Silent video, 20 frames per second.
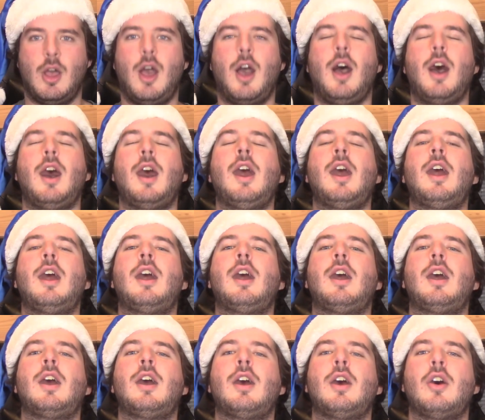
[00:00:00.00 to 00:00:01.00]

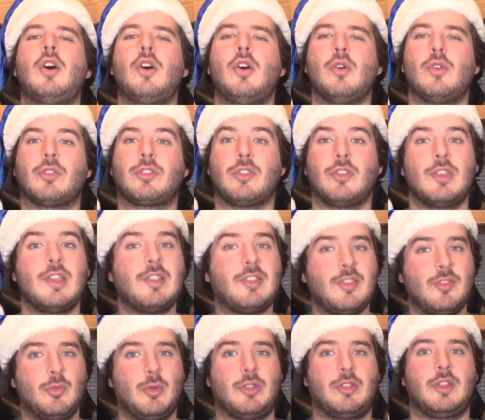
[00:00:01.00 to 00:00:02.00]
Oh, so this
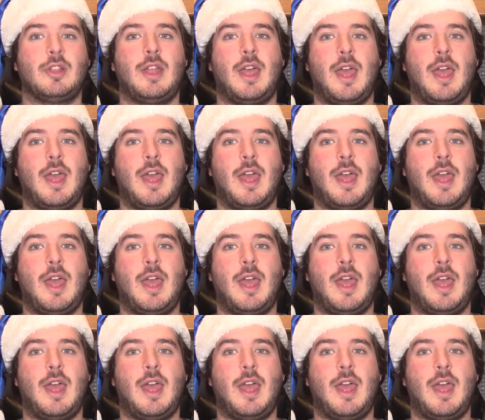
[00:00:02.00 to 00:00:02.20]
is what's gonna